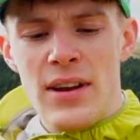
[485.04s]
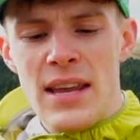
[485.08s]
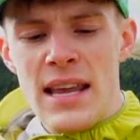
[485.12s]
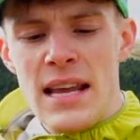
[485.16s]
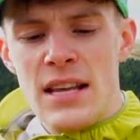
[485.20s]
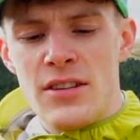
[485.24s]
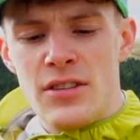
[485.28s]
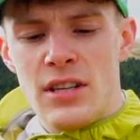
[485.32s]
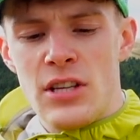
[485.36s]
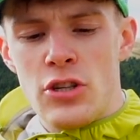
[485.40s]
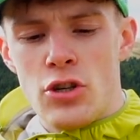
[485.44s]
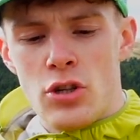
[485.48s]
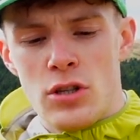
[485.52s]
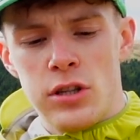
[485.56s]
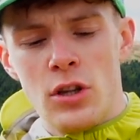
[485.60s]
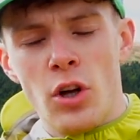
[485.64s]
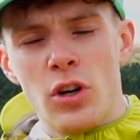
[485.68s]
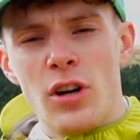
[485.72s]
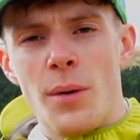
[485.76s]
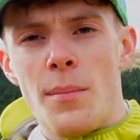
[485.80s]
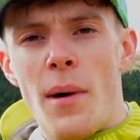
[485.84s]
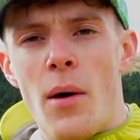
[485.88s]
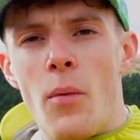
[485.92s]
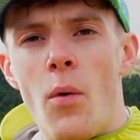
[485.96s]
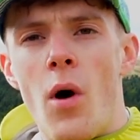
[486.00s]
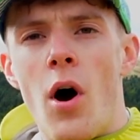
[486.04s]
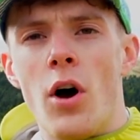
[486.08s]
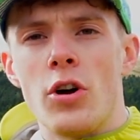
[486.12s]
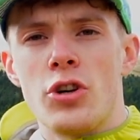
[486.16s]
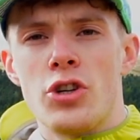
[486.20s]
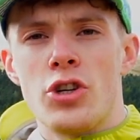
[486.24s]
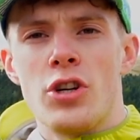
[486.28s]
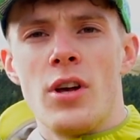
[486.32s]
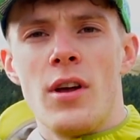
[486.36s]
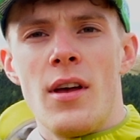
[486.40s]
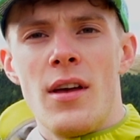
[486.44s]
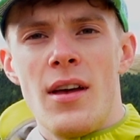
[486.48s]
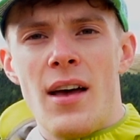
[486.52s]
easily just look at my
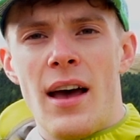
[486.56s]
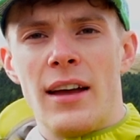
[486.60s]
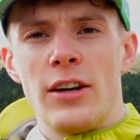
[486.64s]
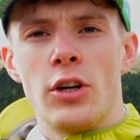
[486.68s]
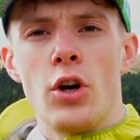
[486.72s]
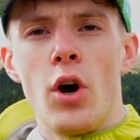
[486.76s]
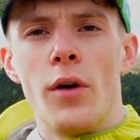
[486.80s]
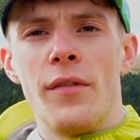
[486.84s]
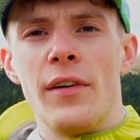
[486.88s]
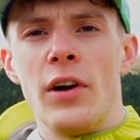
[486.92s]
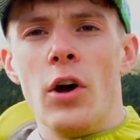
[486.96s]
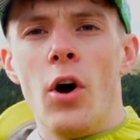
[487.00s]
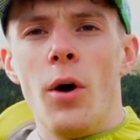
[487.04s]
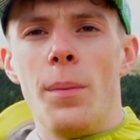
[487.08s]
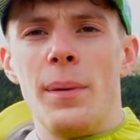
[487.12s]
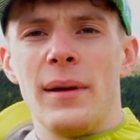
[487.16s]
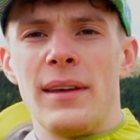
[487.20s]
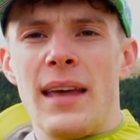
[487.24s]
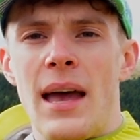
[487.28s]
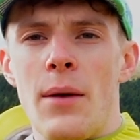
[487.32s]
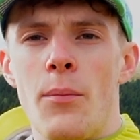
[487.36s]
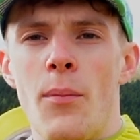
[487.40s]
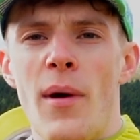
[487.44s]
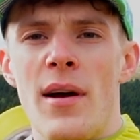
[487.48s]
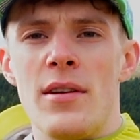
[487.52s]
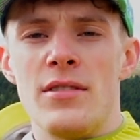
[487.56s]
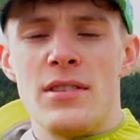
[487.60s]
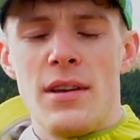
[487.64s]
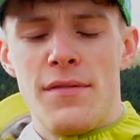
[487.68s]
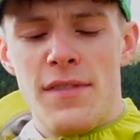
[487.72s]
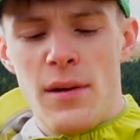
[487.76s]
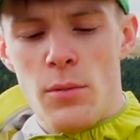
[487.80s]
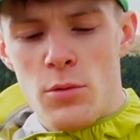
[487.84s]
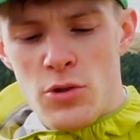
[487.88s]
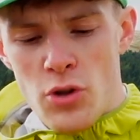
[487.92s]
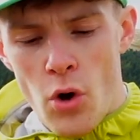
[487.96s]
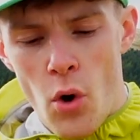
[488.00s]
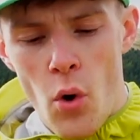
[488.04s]
watch and cover it up again, whereas
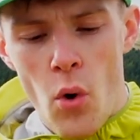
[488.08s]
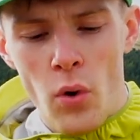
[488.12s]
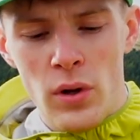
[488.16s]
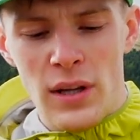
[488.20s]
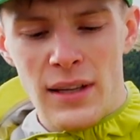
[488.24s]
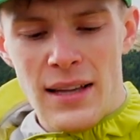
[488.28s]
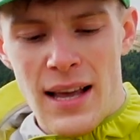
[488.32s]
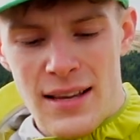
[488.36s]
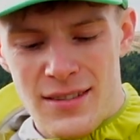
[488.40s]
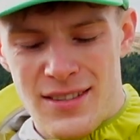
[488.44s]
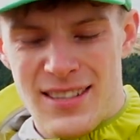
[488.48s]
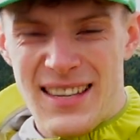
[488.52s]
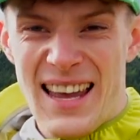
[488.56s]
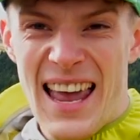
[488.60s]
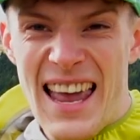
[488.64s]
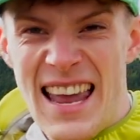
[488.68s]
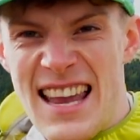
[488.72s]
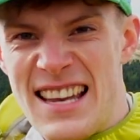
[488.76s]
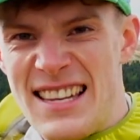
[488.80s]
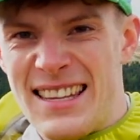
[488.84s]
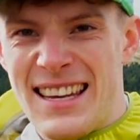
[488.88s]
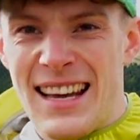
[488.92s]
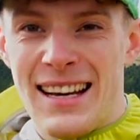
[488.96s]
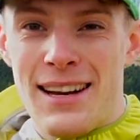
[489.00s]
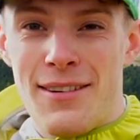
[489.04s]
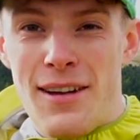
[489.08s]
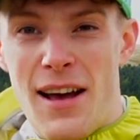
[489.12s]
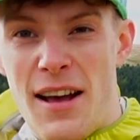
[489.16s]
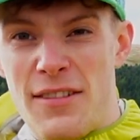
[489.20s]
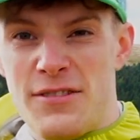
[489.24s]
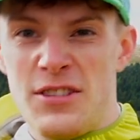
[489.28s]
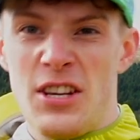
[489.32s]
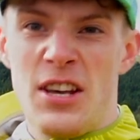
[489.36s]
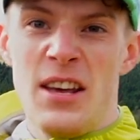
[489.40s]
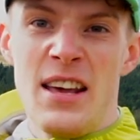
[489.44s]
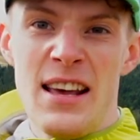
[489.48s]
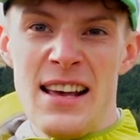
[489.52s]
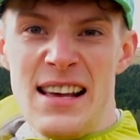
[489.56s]
if it was all elasticated, you kind of have
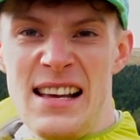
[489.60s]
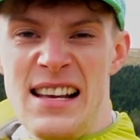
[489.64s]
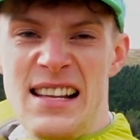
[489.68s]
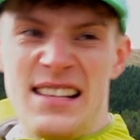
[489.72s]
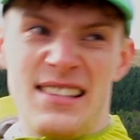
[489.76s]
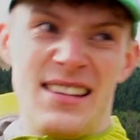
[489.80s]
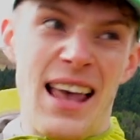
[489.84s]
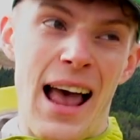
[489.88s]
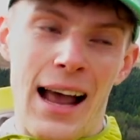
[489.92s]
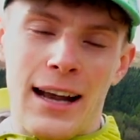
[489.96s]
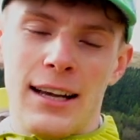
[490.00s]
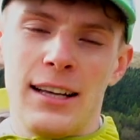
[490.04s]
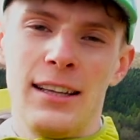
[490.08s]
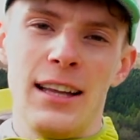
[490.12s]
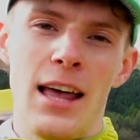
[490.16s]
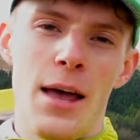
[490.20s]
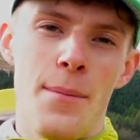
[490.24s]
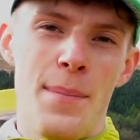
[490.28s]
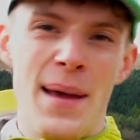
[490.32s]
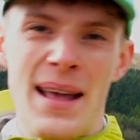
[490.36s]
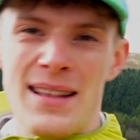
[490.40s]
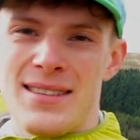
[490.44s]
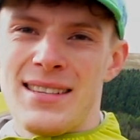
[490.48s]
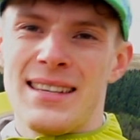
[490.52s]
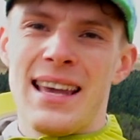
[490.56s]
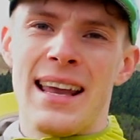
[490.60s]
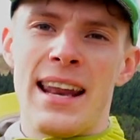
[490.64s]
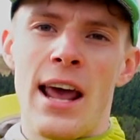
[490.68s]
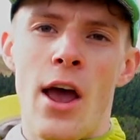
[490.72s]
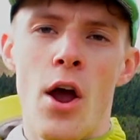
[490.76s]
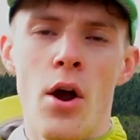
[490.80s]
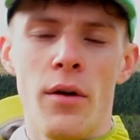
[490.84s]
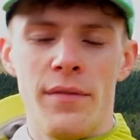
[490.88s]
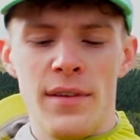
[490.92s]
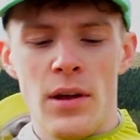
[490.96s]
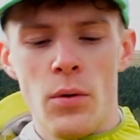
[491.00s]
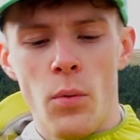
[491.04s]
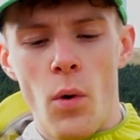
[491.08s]
to tackle it a bit to get it
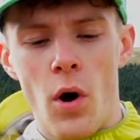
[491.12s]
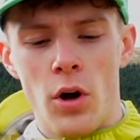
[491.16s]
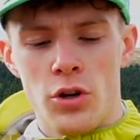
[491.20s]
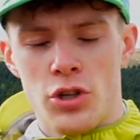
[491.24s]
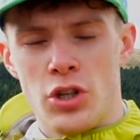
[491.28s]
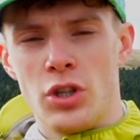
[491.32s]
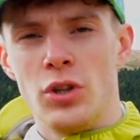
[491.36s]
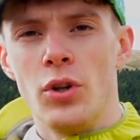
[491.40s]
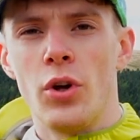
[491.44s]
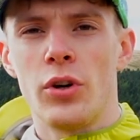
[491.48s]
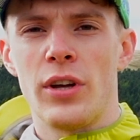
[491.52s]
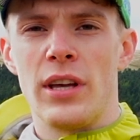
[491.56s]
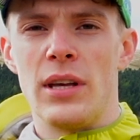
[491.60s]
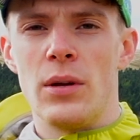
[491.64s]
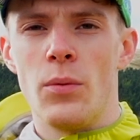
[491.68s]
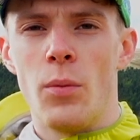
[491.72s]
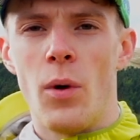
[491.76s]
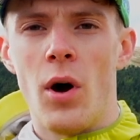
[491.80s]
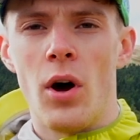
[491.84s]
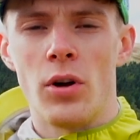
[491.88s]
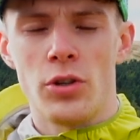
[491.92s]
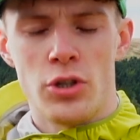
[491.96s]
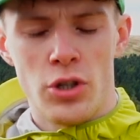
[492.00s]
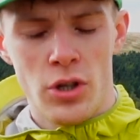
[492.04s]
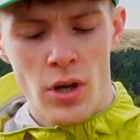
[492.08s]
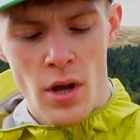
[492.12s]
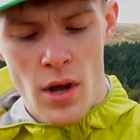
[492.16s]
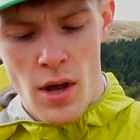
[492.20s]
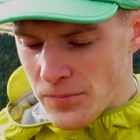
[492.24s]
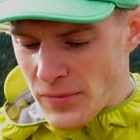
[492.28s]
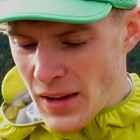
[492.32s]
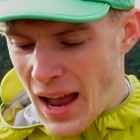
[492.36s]
over your watch and look at your watch.